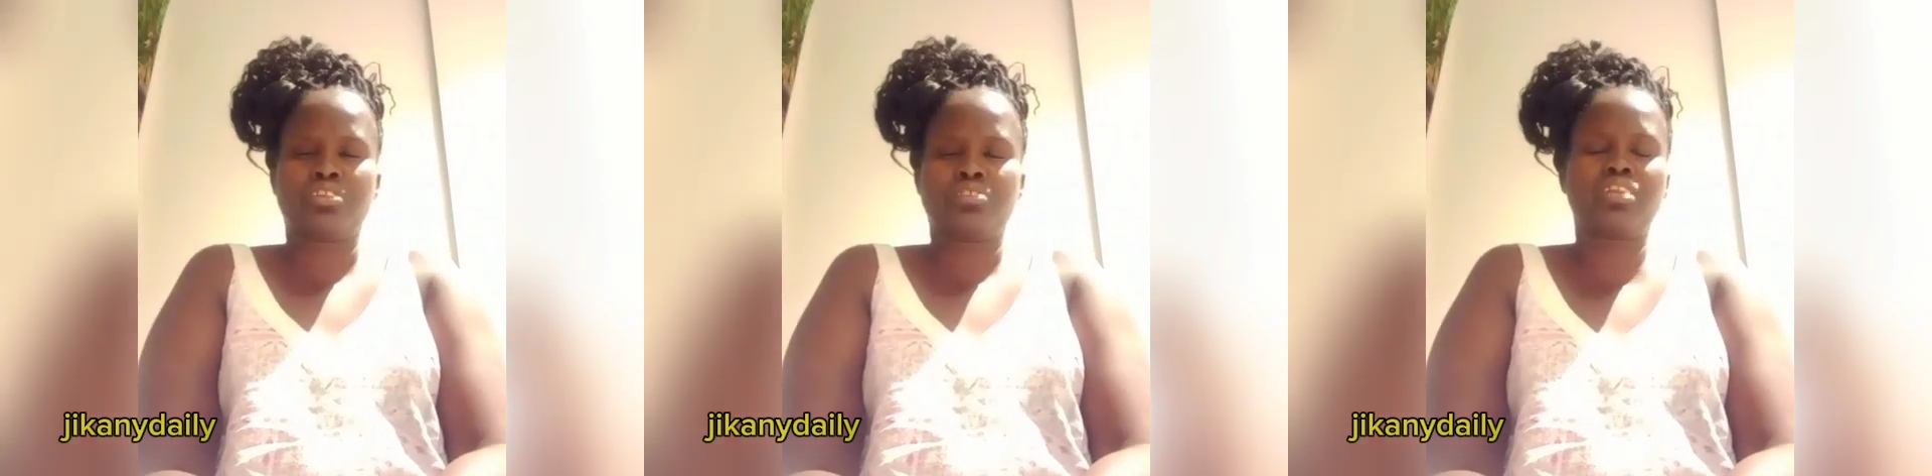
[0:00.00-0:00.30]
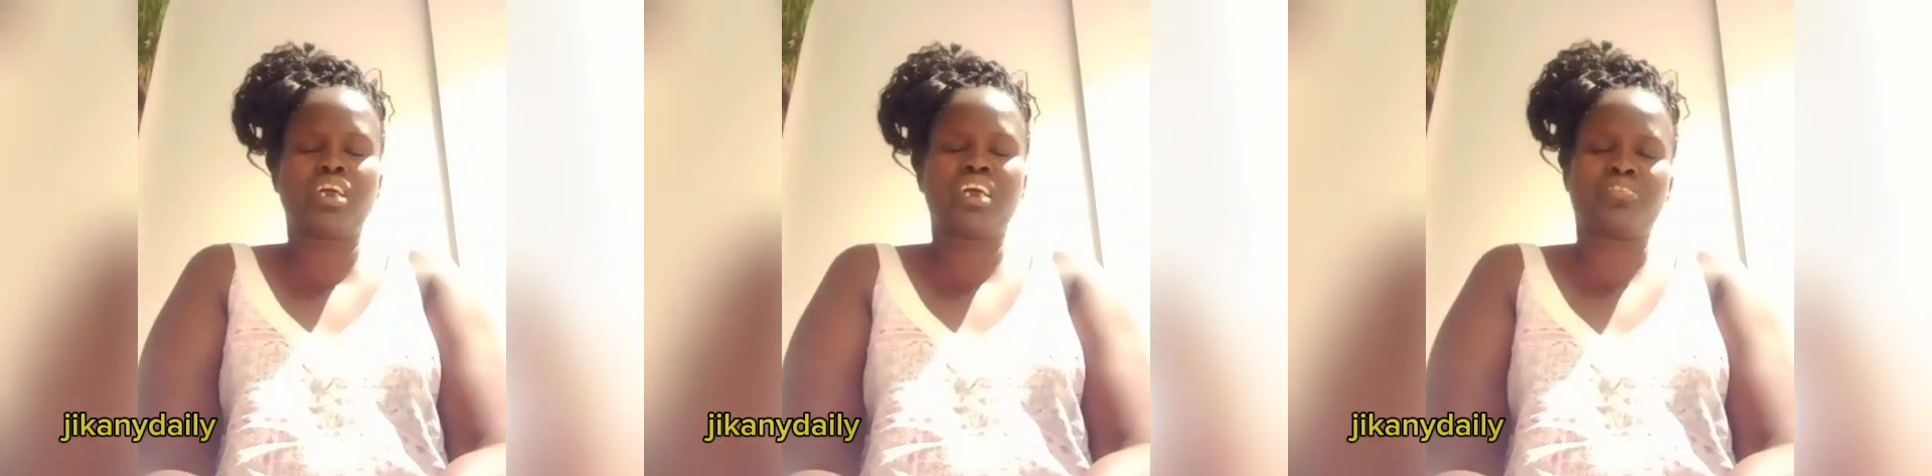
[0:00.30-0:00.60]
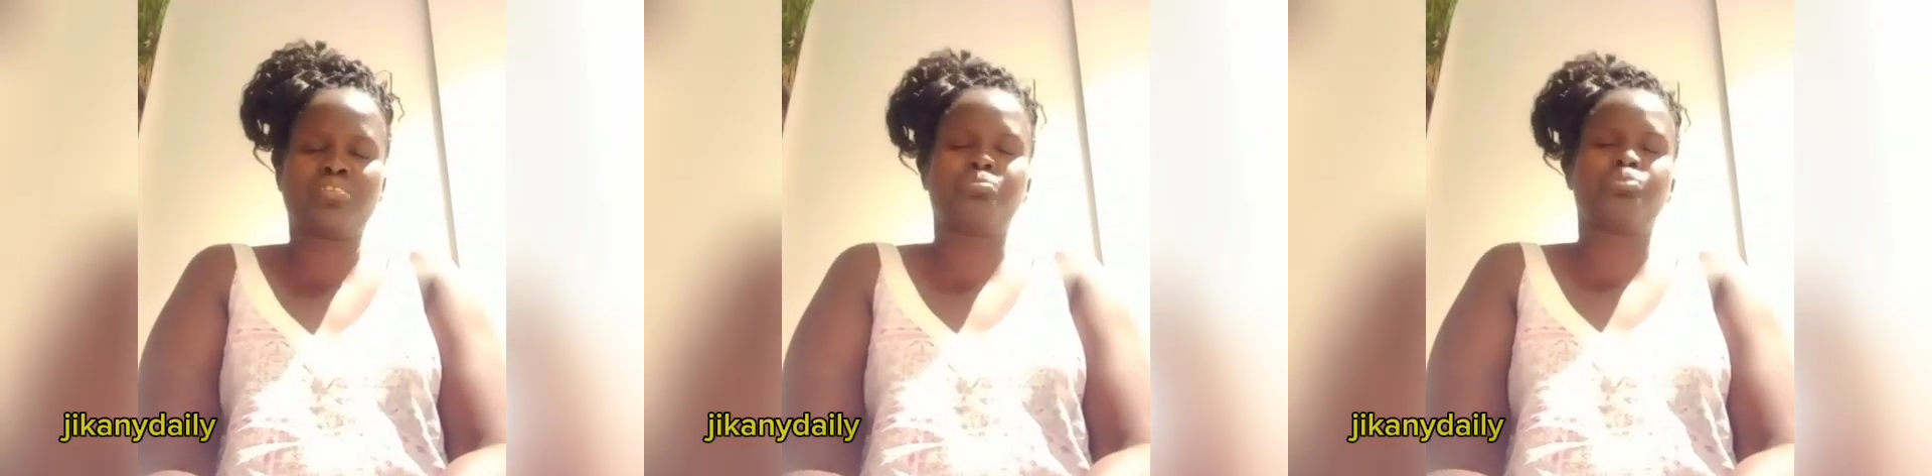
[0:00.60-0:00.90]
Good night,
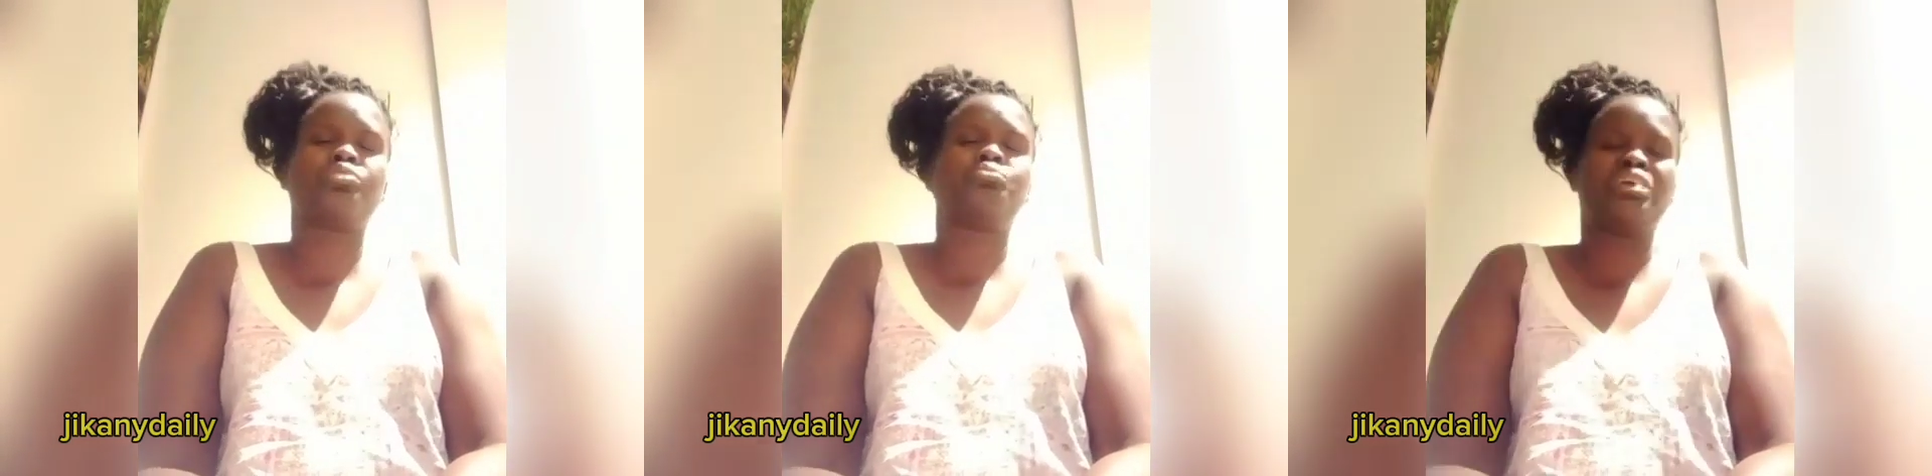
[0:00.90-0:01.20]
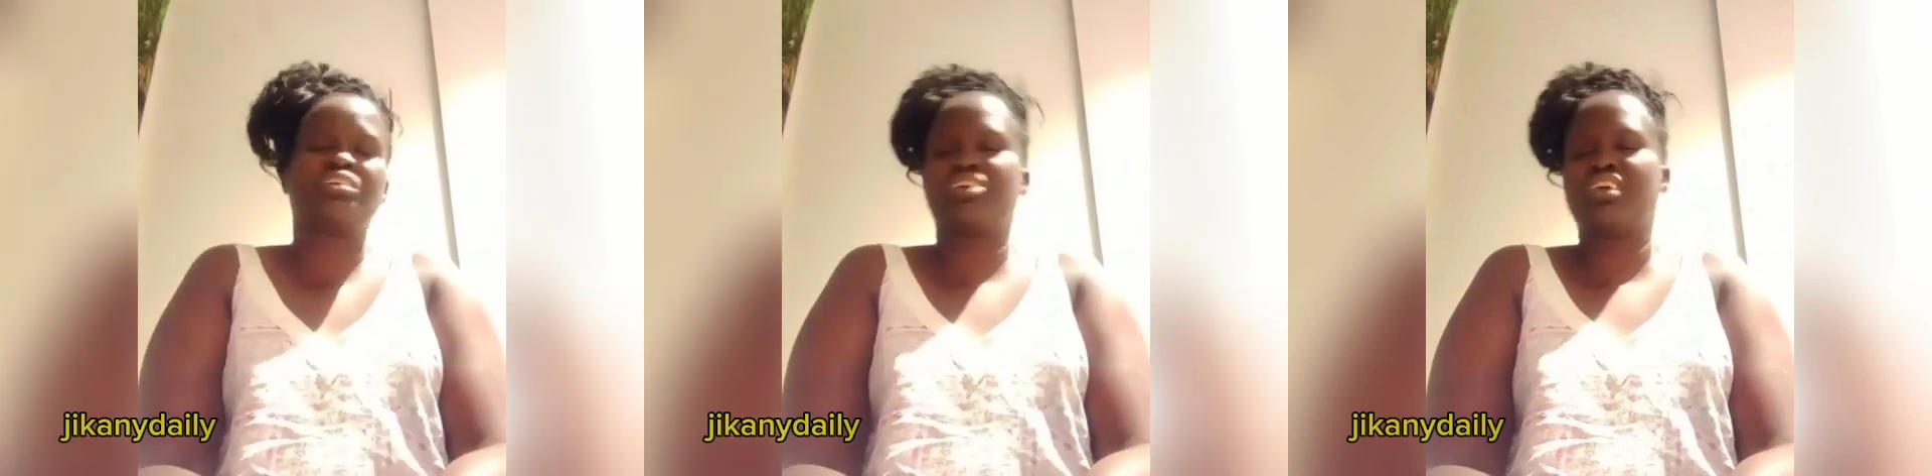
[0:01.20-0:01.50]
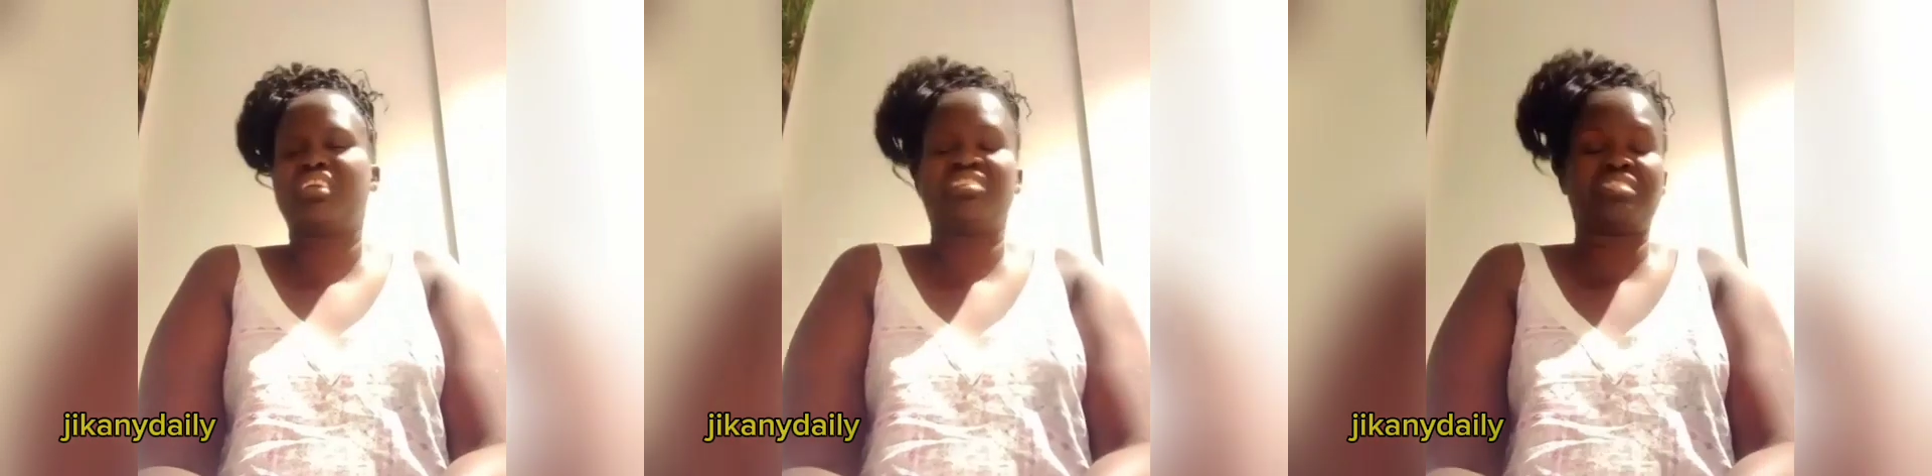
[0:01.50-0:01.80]
cook man
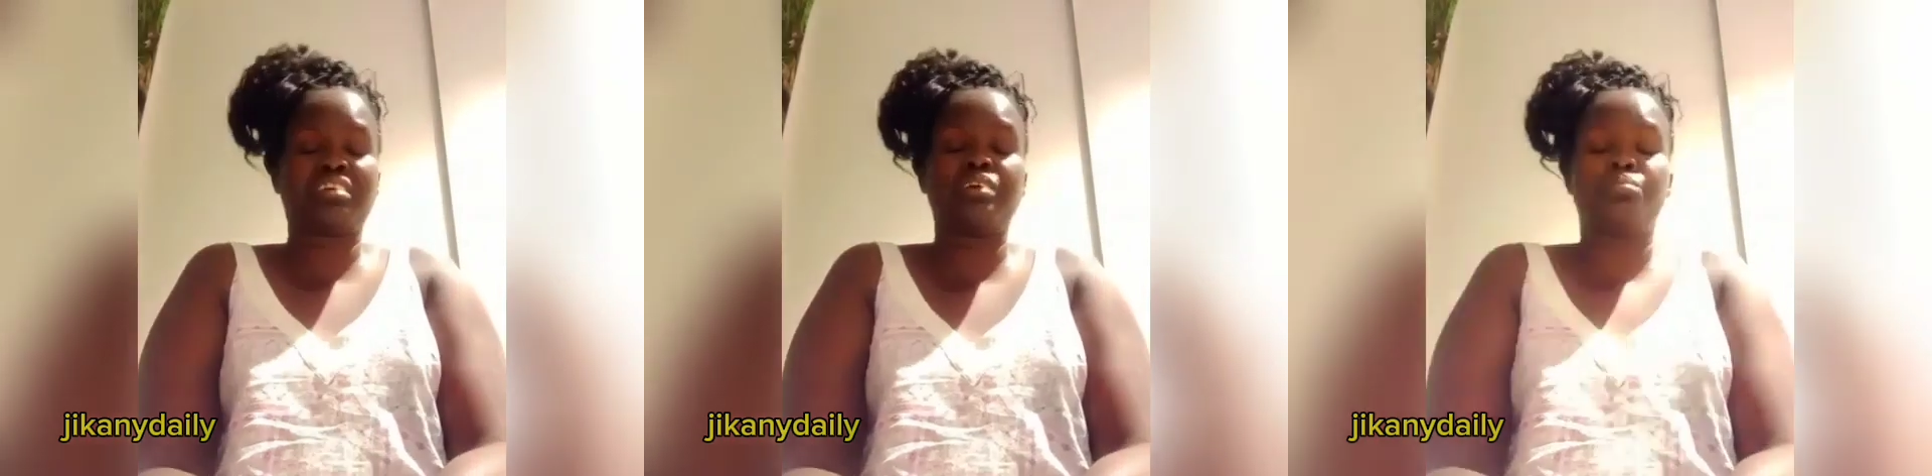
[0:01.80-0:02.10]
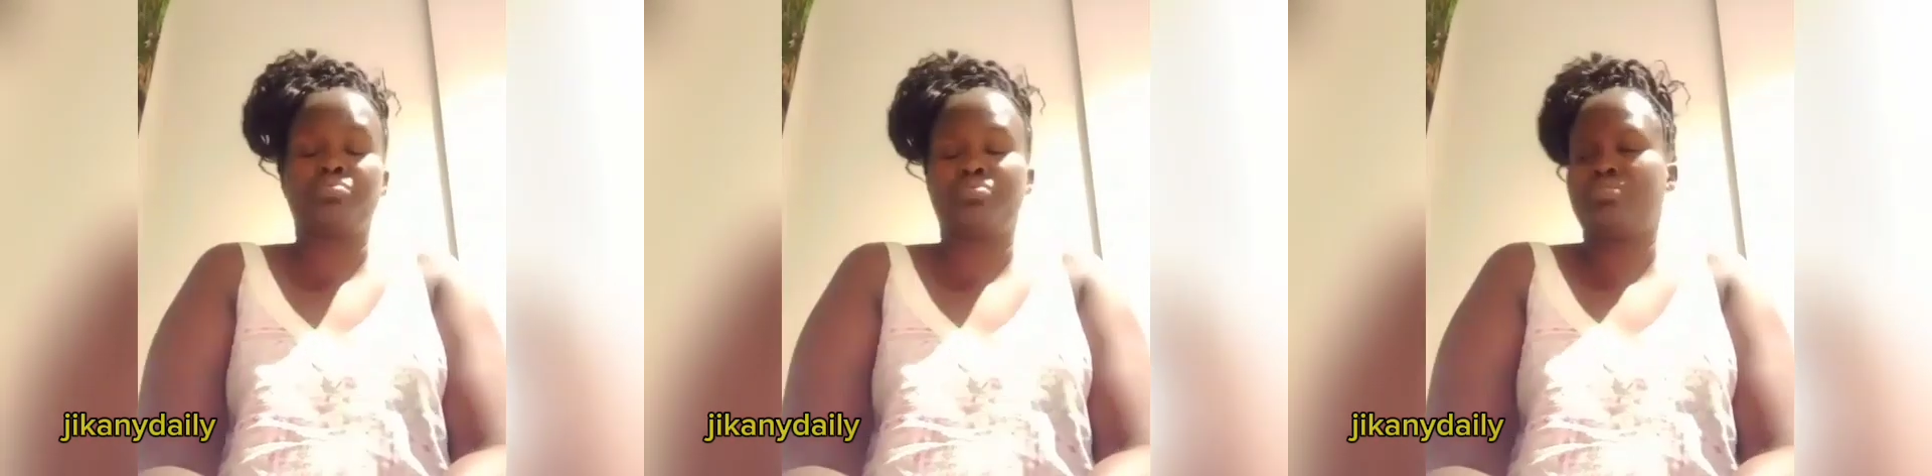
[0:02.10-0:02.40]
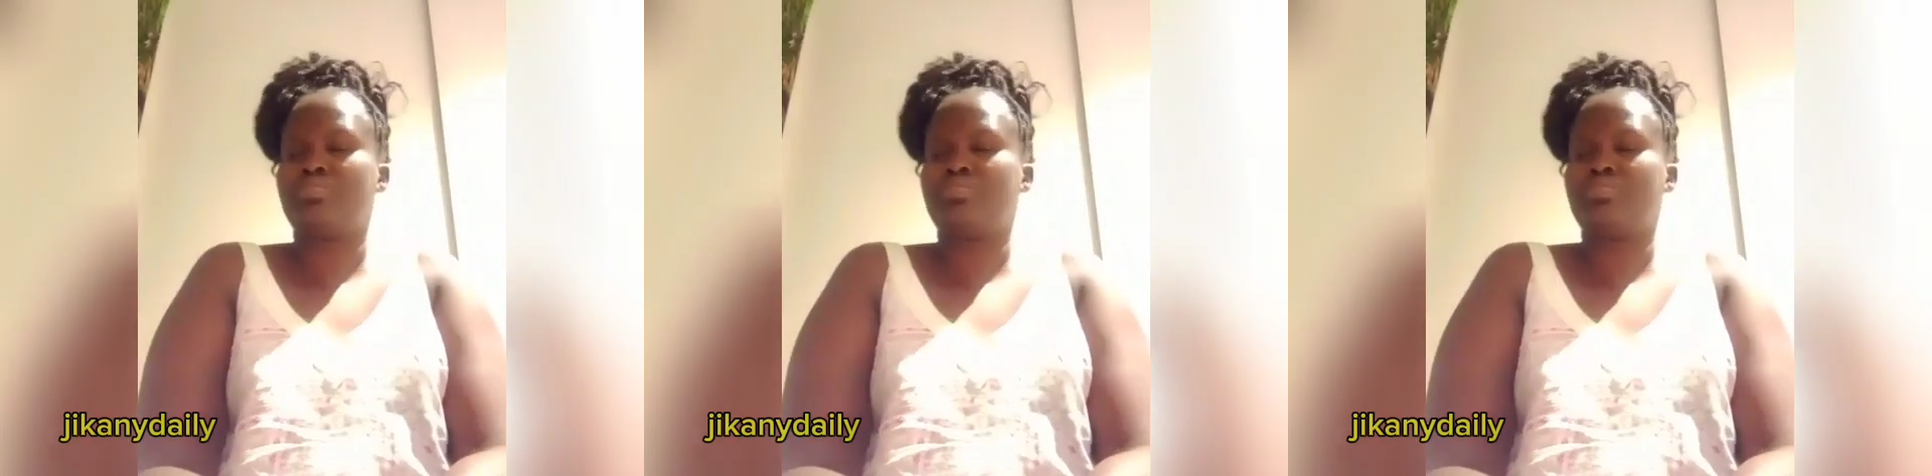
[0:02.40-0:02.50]
can lay scam.